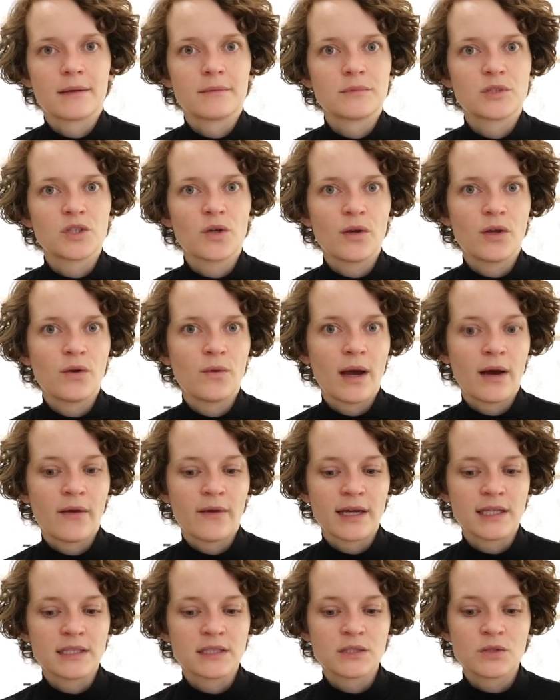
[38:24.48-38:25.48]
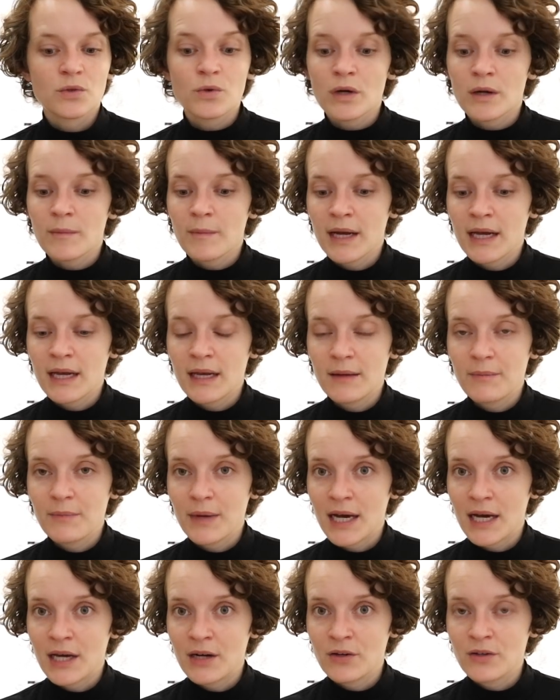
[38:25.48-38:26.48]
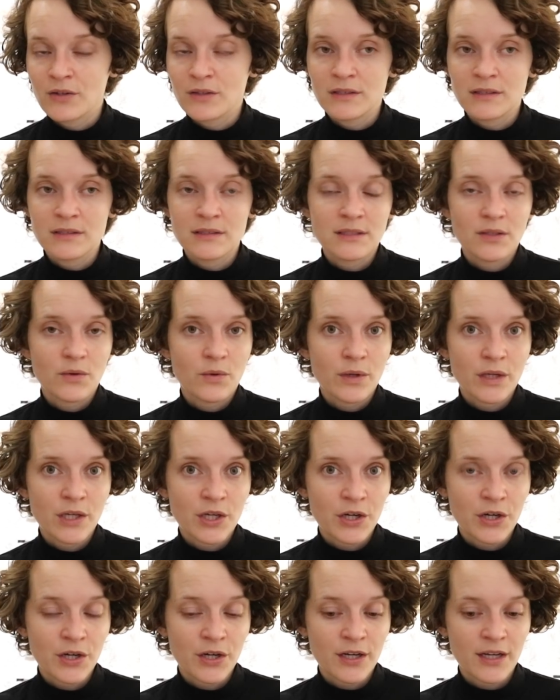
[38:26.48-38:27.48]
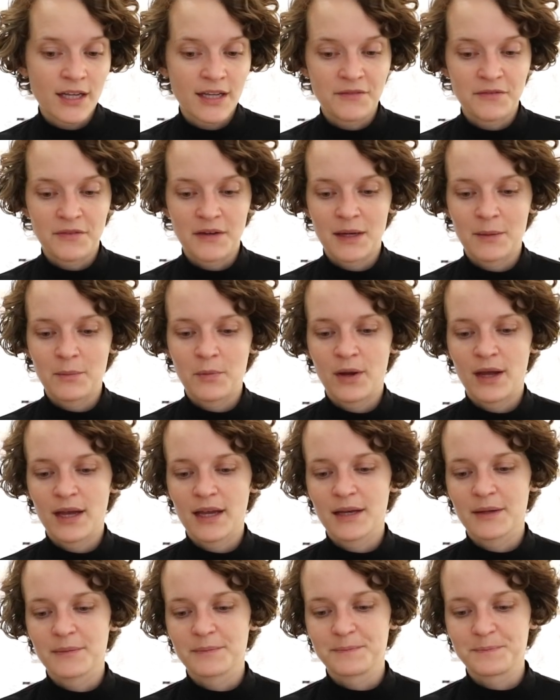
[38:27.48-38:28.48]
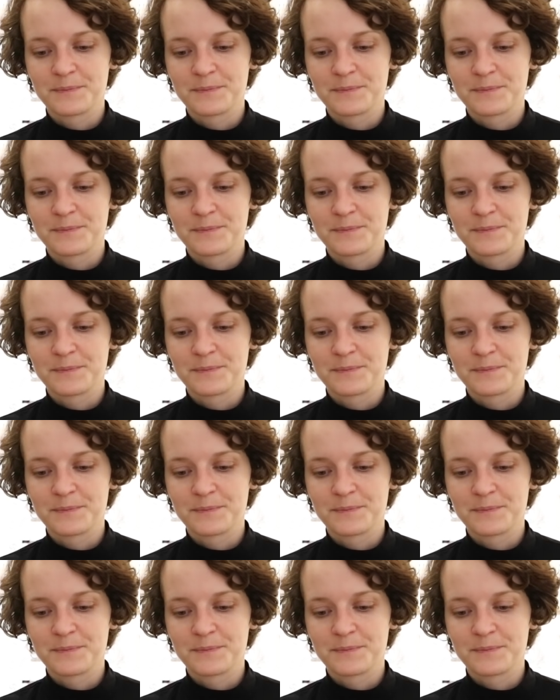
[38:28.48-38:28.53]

showing you how I store my patterns or yarn and fabric.